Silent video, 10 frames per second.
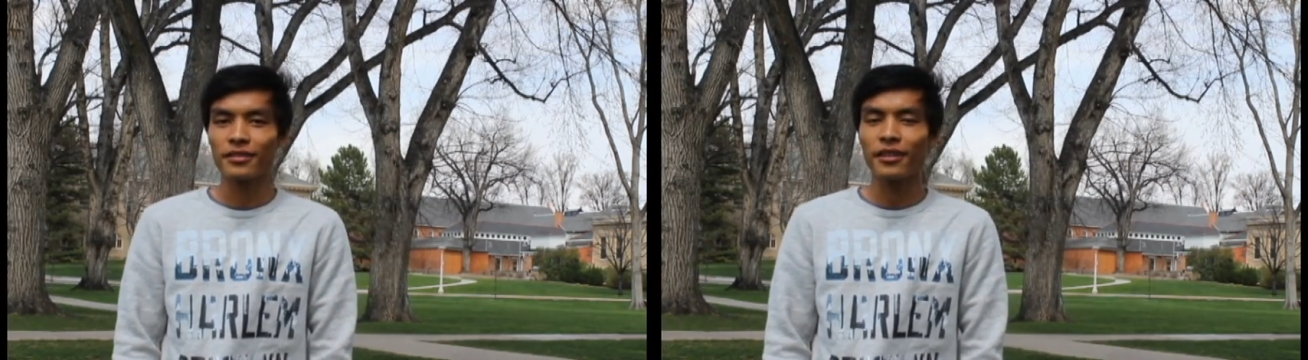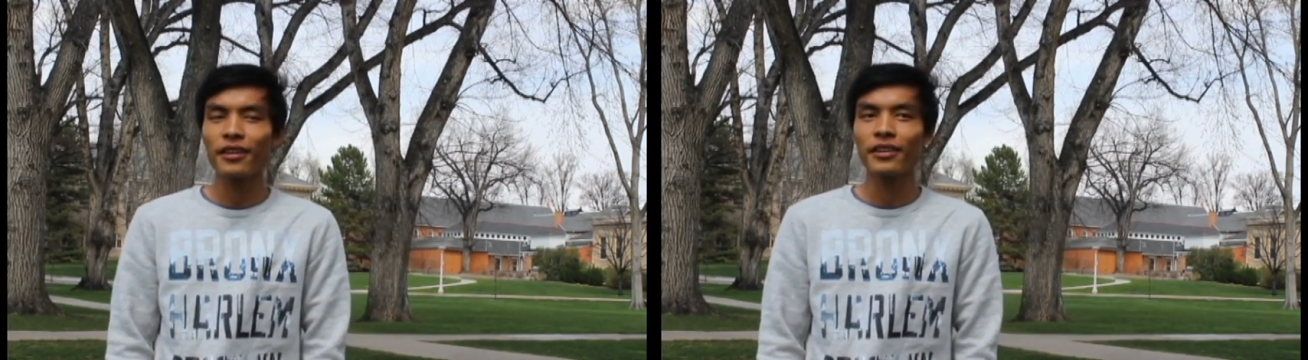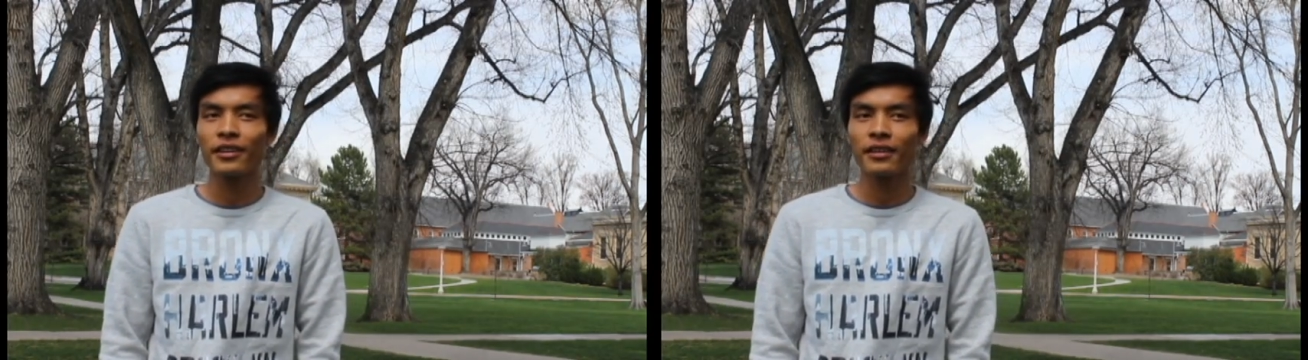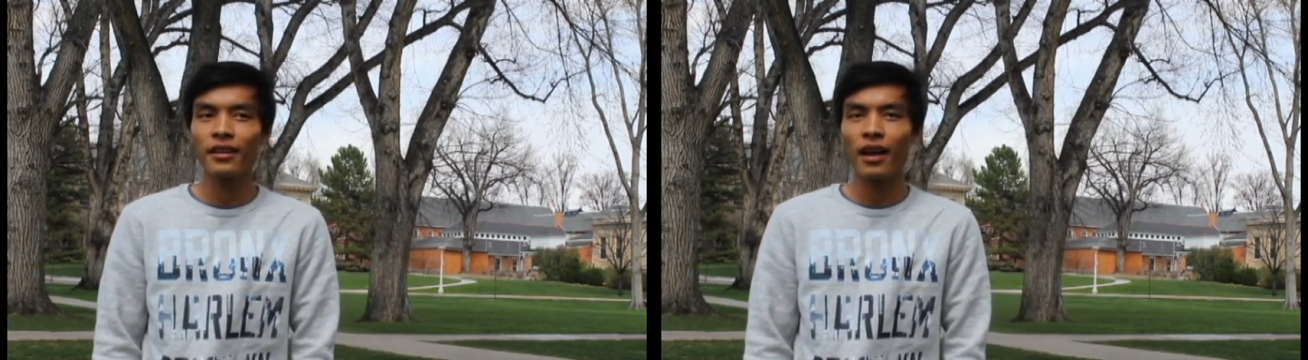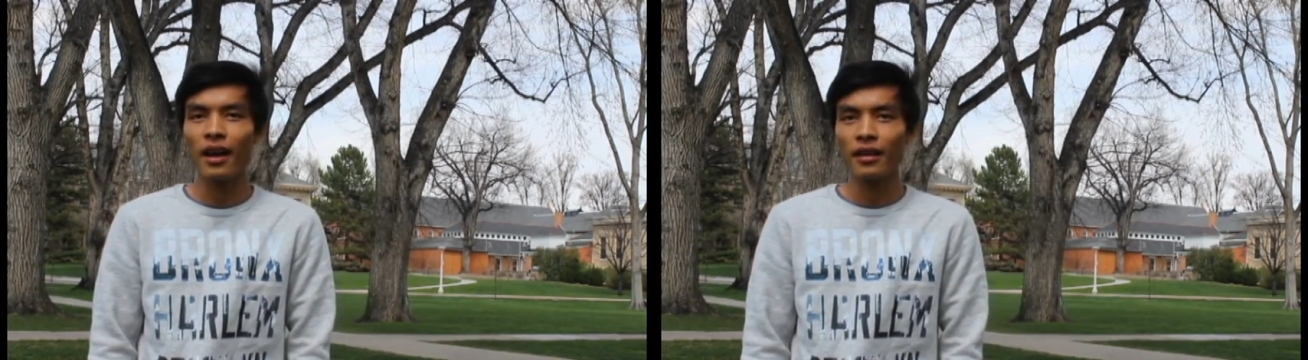second year
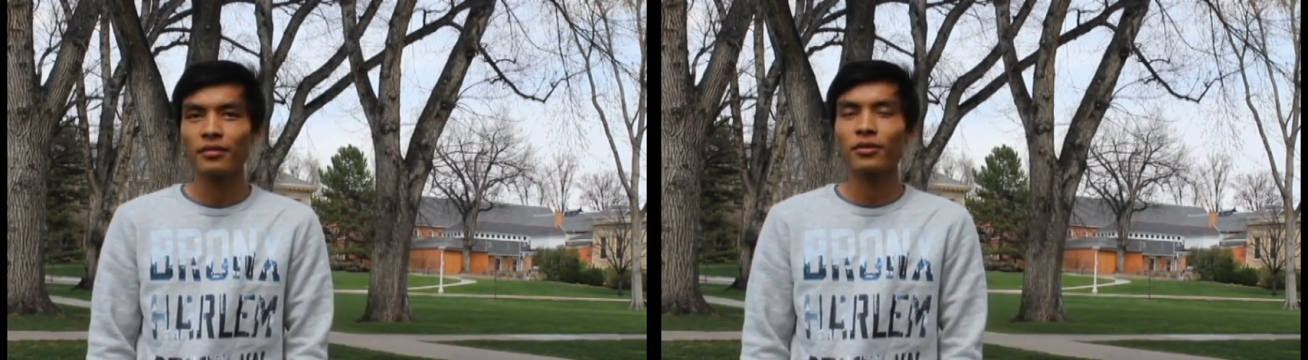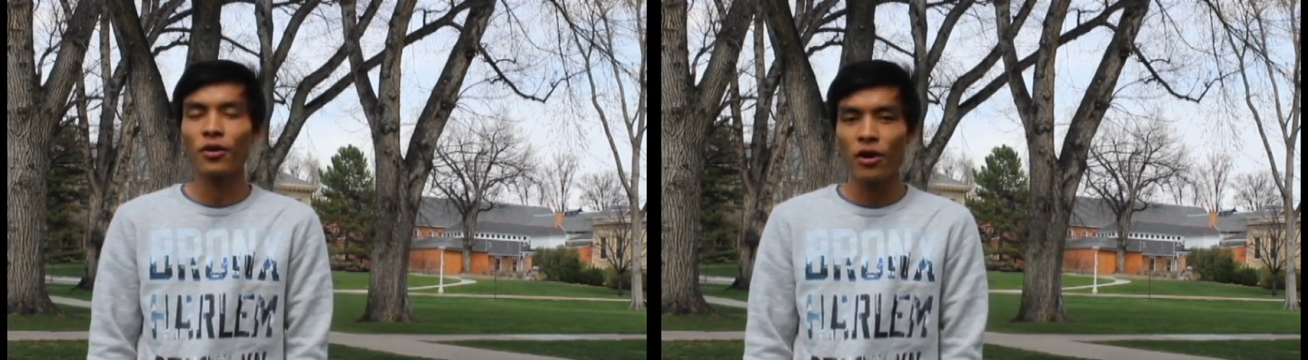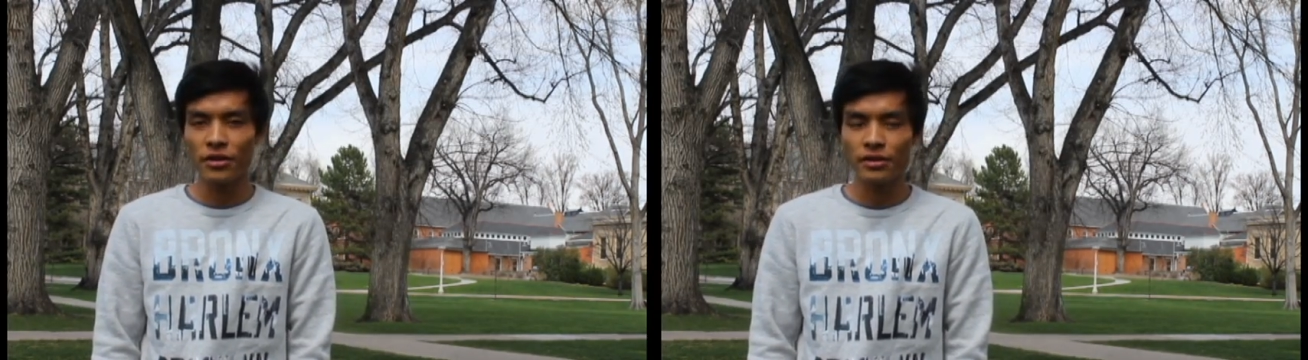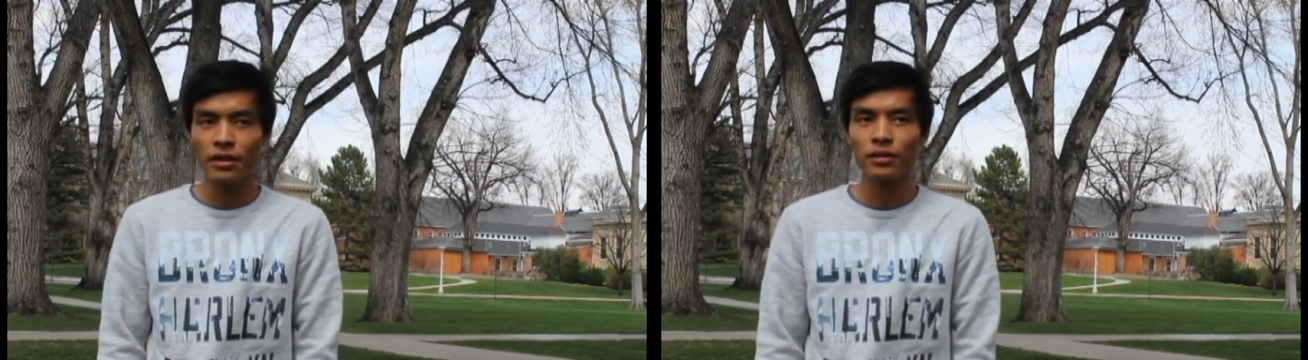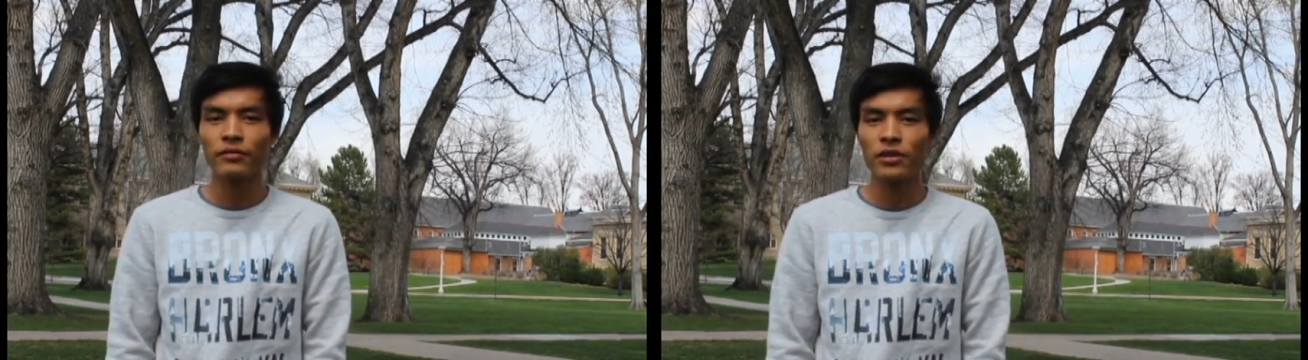at Colorado
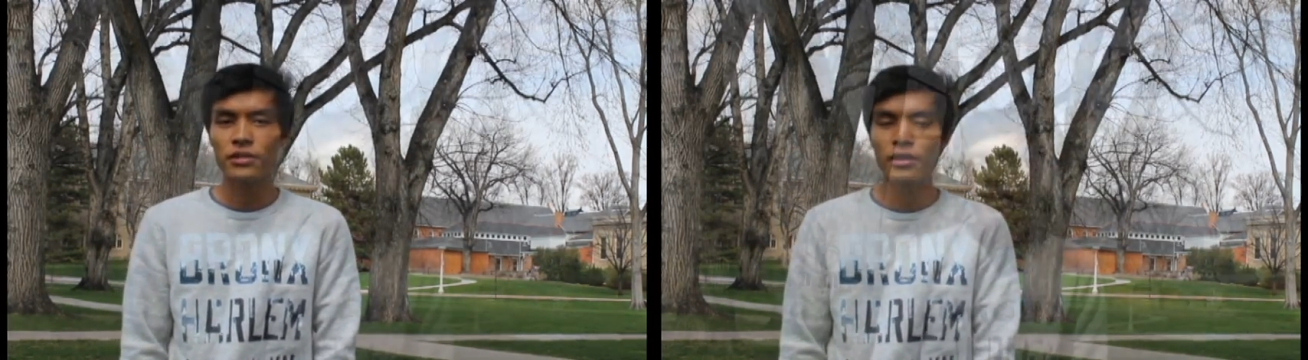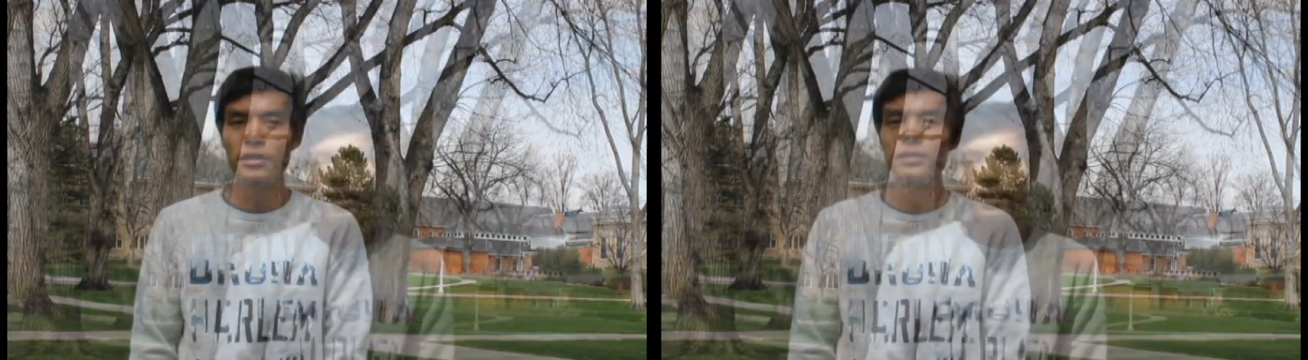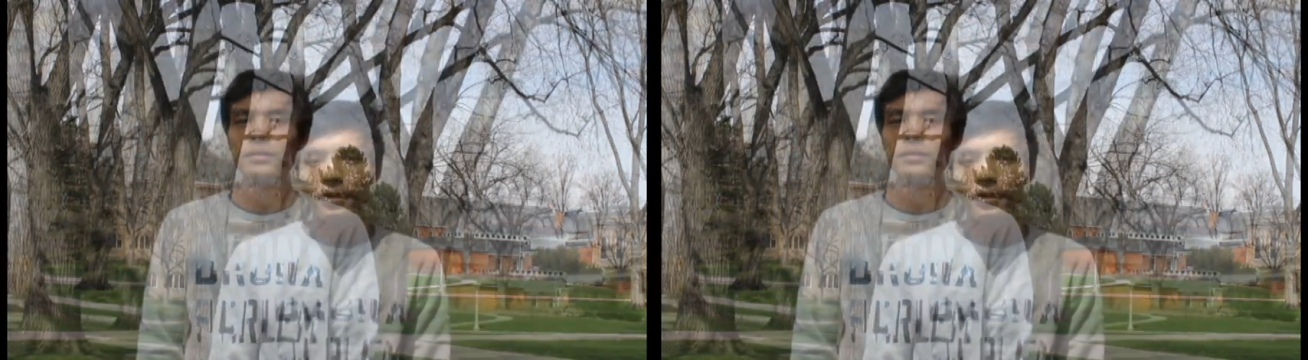State University.